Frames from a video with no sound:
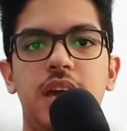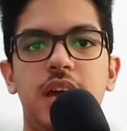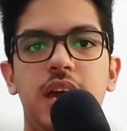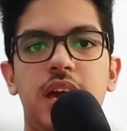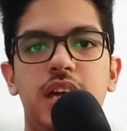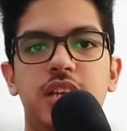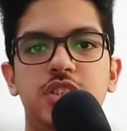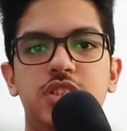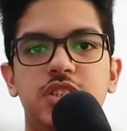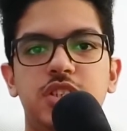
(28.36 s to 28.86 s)

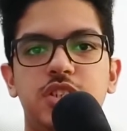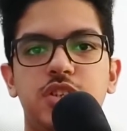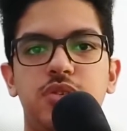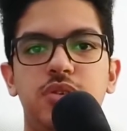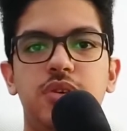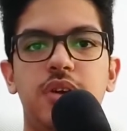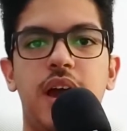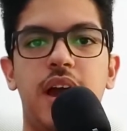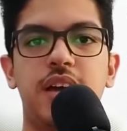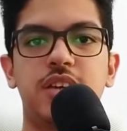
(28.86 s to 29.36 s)
and just so
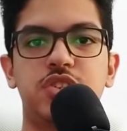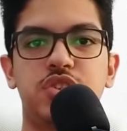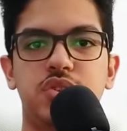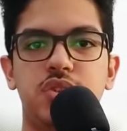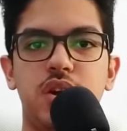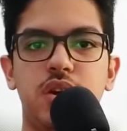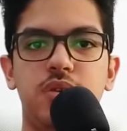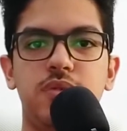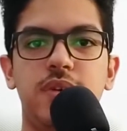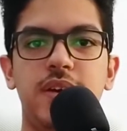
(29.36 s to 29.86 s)
you guys
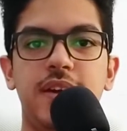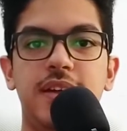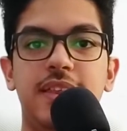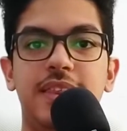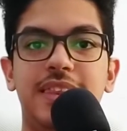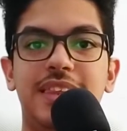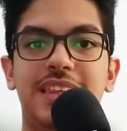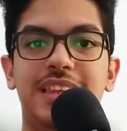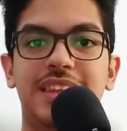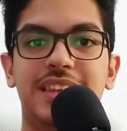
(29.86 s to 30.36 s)
know,
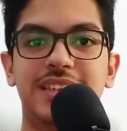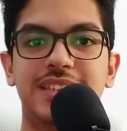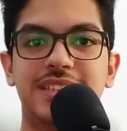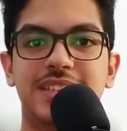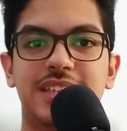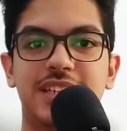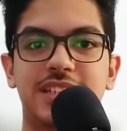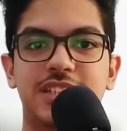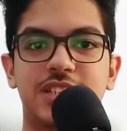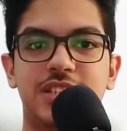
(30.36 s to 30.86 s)
the
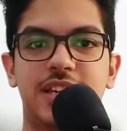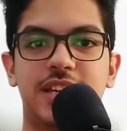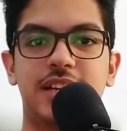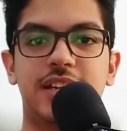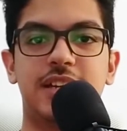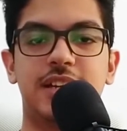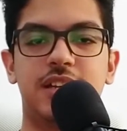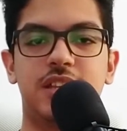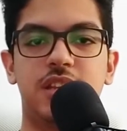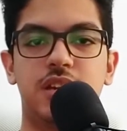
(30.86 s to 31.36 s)

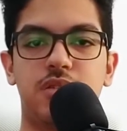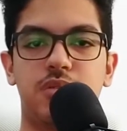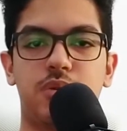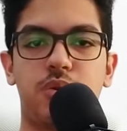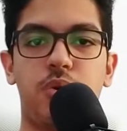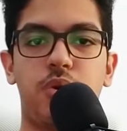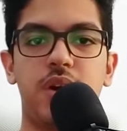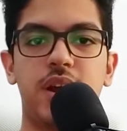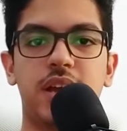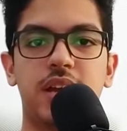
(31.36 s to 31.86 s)

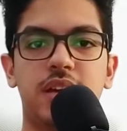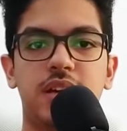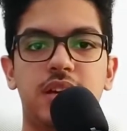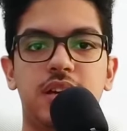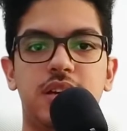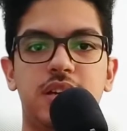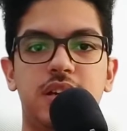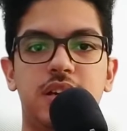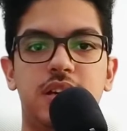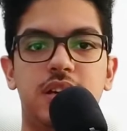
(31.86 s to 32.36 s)
recording
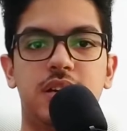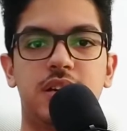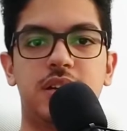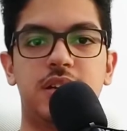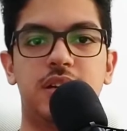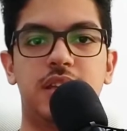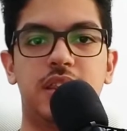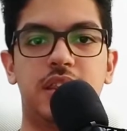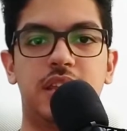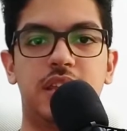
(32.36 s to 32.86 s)

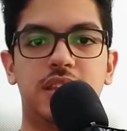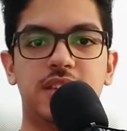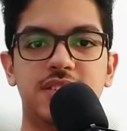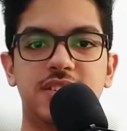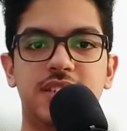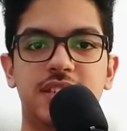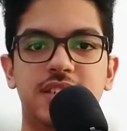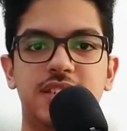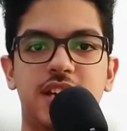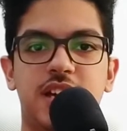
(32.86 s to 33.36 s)
in the
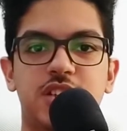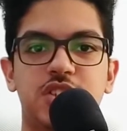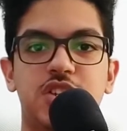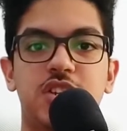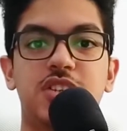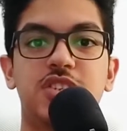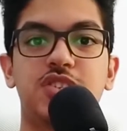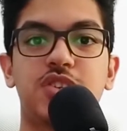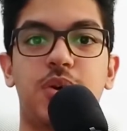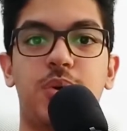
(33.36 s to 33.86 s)
listening section
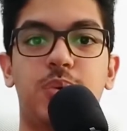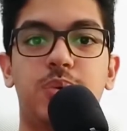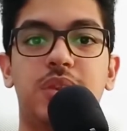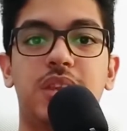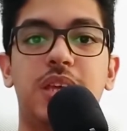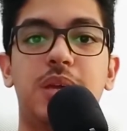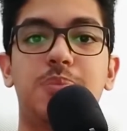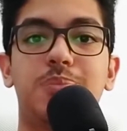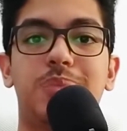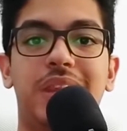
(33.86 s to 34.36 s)
is
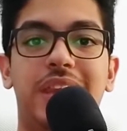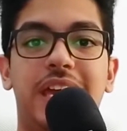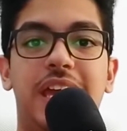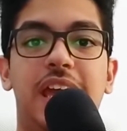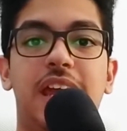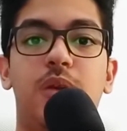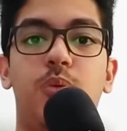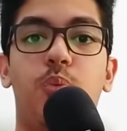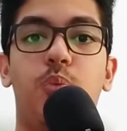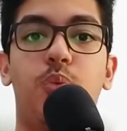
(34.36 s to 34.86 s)
only
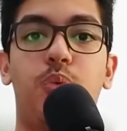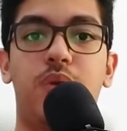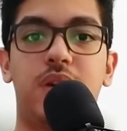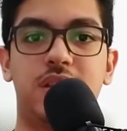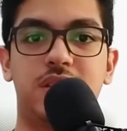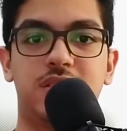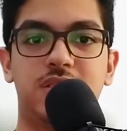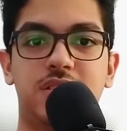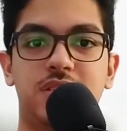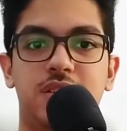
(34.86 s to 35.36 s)
played
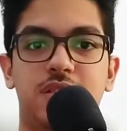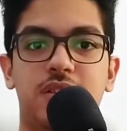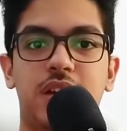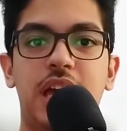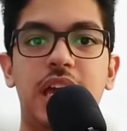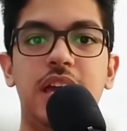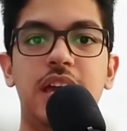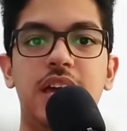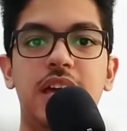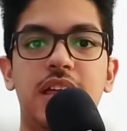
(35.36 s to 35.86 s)
once.
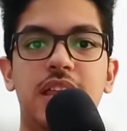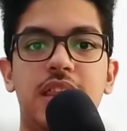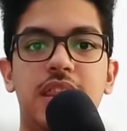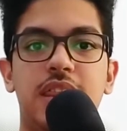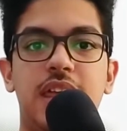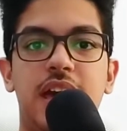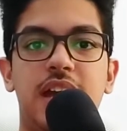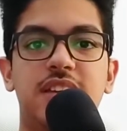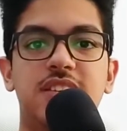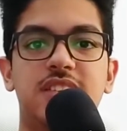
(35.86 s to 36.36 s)
Okay,
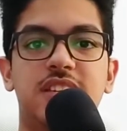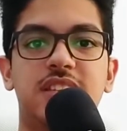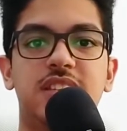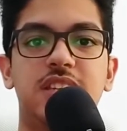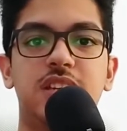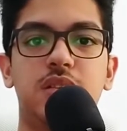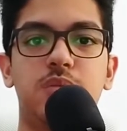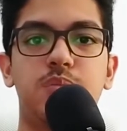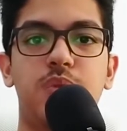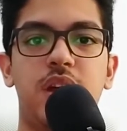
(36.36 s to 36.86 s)
that is a
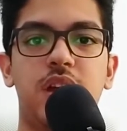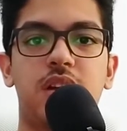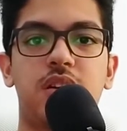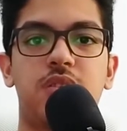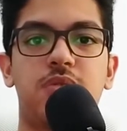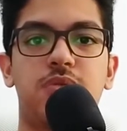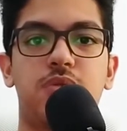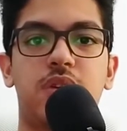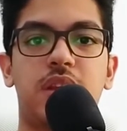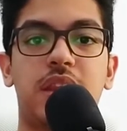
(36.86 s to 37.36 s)
deal breaker
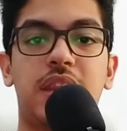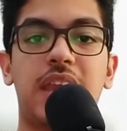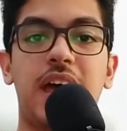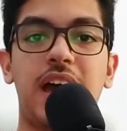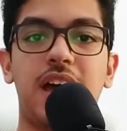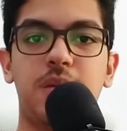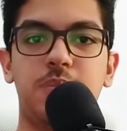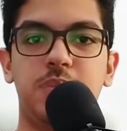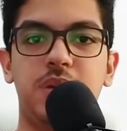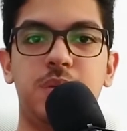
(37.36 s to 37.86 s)
for a lot
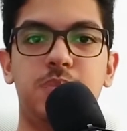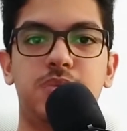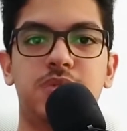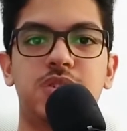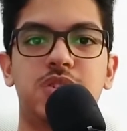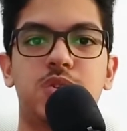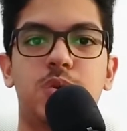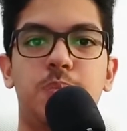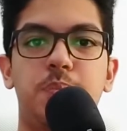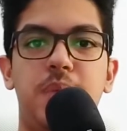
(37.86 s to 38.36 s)
of people,
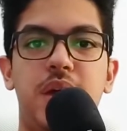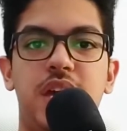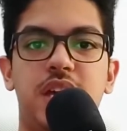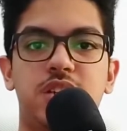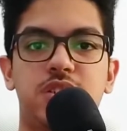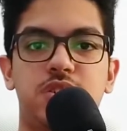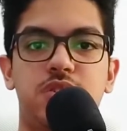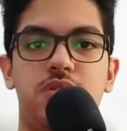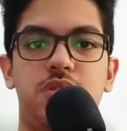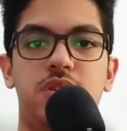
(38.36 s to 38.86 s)
so make
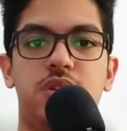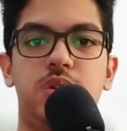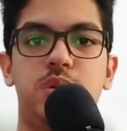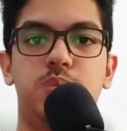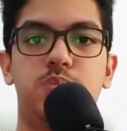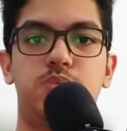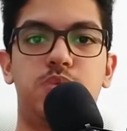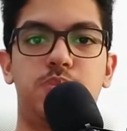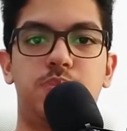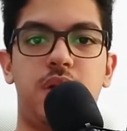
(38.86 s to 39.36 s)
sure you
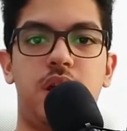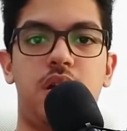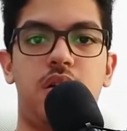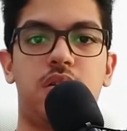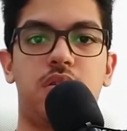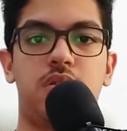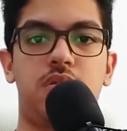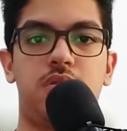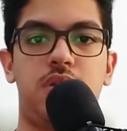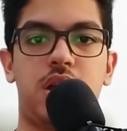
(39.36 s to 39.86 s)
prepare
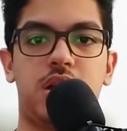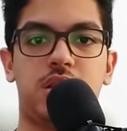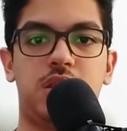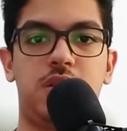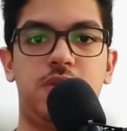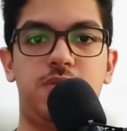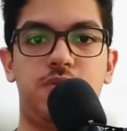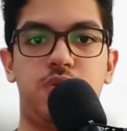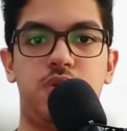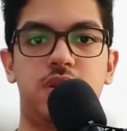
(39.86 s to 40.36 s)
correctly
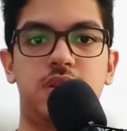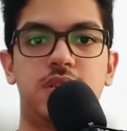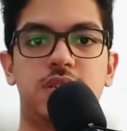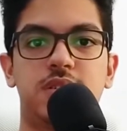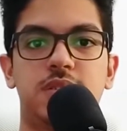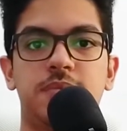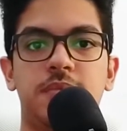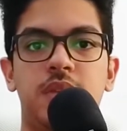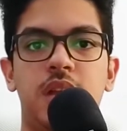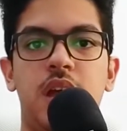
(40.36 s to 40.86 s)
for this.
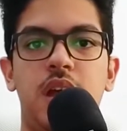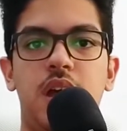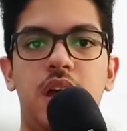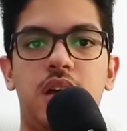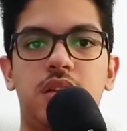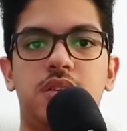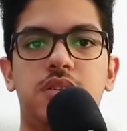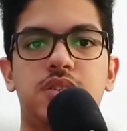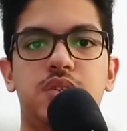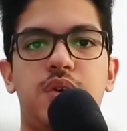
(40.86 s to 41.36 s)
I'll
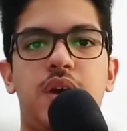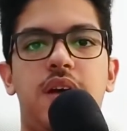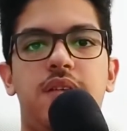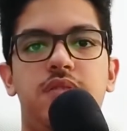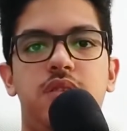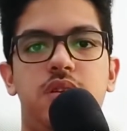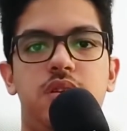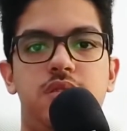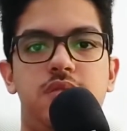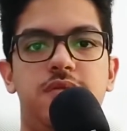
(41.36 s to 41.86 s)
also have
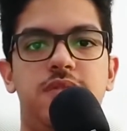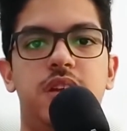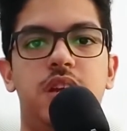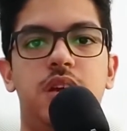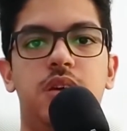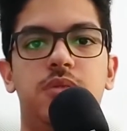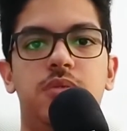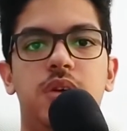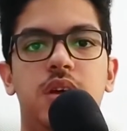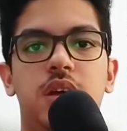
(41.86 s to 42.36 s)
another
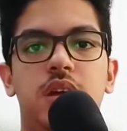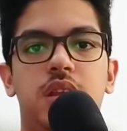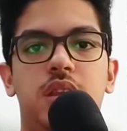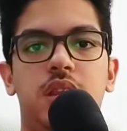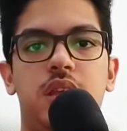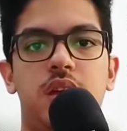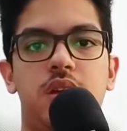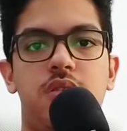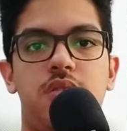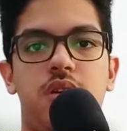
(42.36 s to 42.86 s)
video
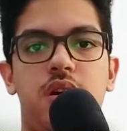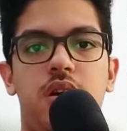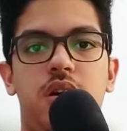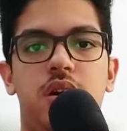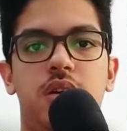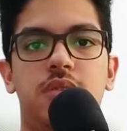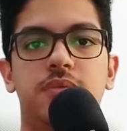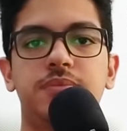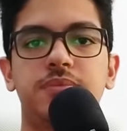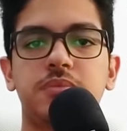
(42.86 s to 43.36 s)
later
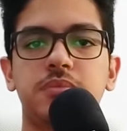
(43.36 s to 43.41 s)
on.